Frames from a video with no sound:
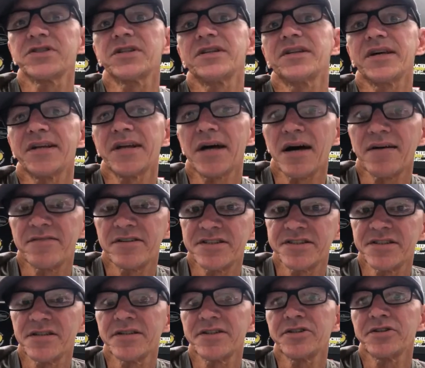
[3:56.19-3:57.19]
And then
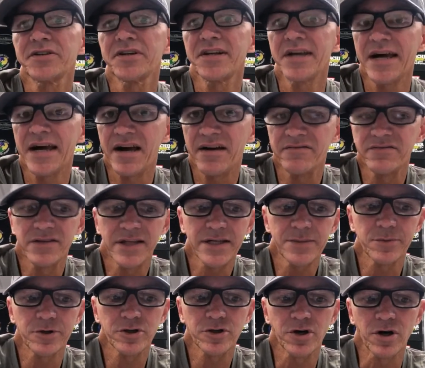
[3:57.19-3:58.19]
obviously you're gonna have
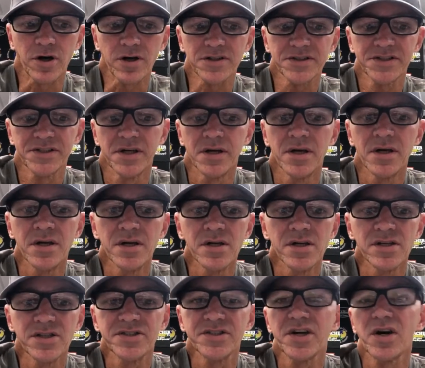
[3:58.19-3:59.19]
labor cost.
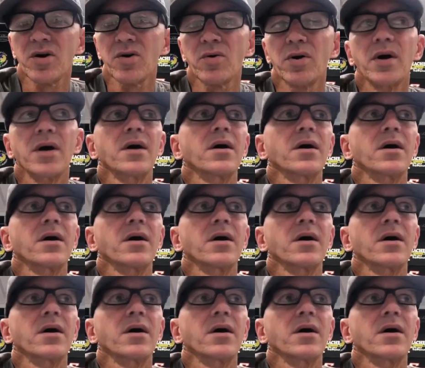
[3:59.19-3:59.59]
So